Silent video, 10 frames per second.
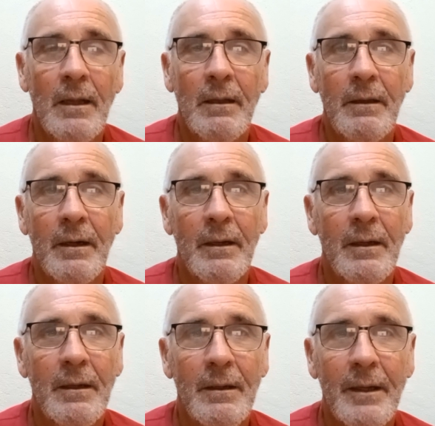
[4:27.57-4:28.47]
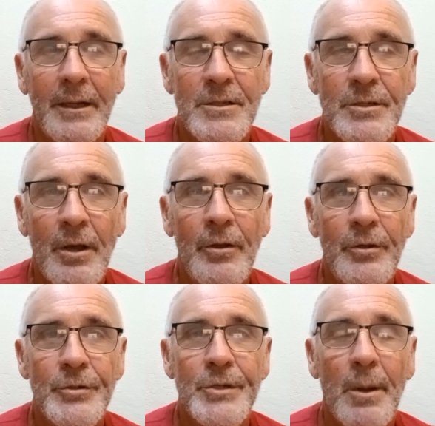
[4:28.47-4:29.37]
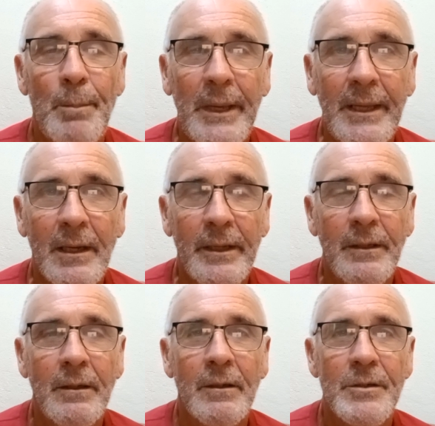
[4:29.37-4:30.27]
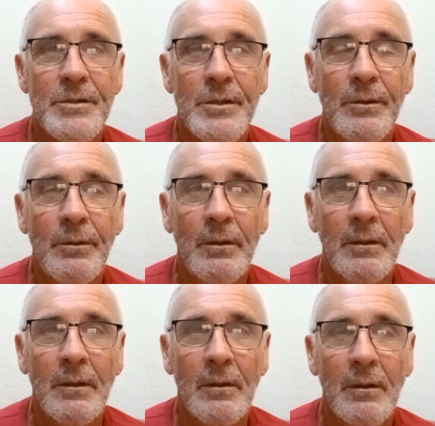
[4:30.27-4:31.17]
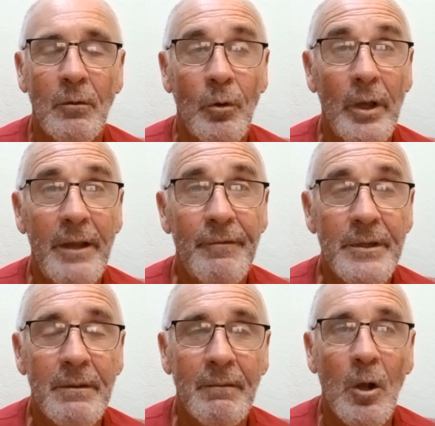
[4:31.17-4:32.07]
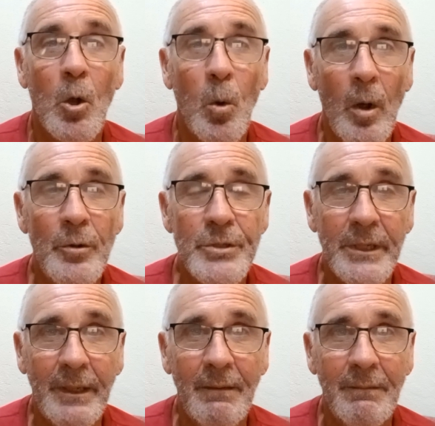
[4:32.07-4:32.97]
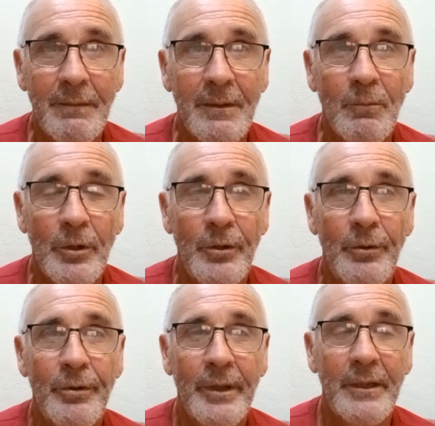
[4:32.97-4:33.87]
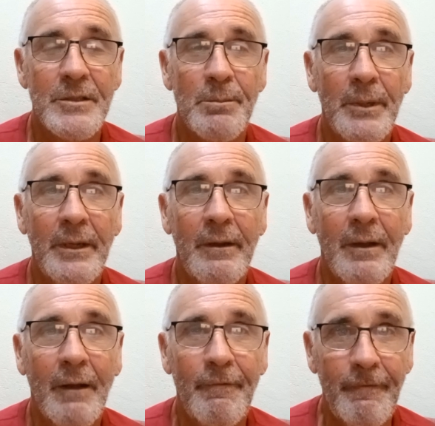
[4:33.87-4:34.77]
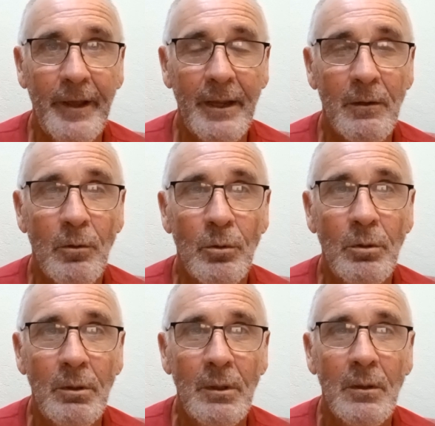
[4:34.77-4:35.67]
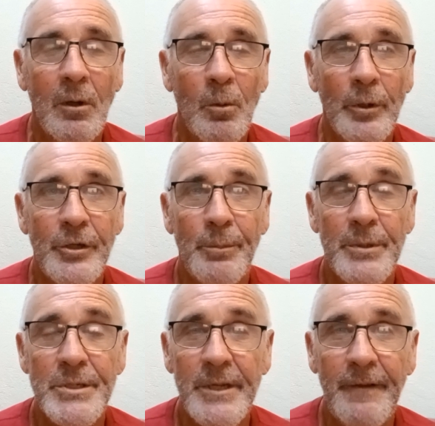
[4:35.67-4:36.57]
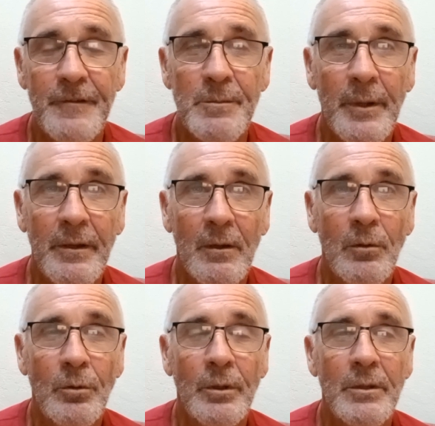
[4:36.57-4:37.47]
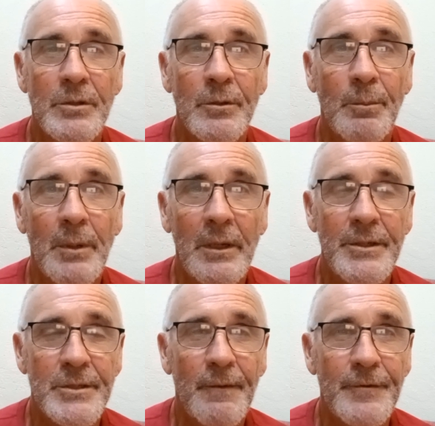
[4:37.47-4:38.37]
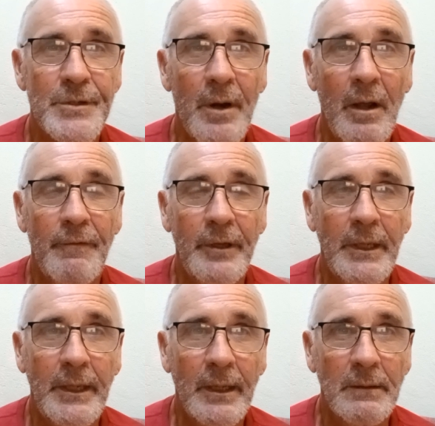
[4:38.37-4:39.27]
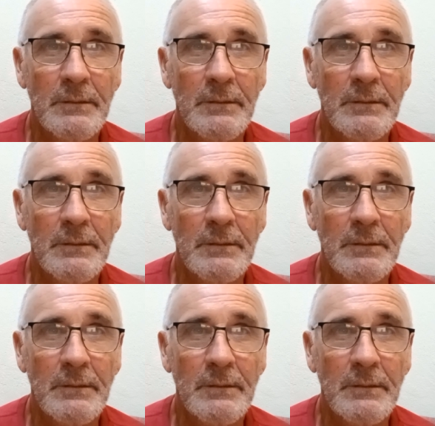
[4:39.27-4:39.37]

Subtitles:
you know, it's no use appealing to or even quoting what you think to be a fair law or what you perceive to be the law to a police officer over here.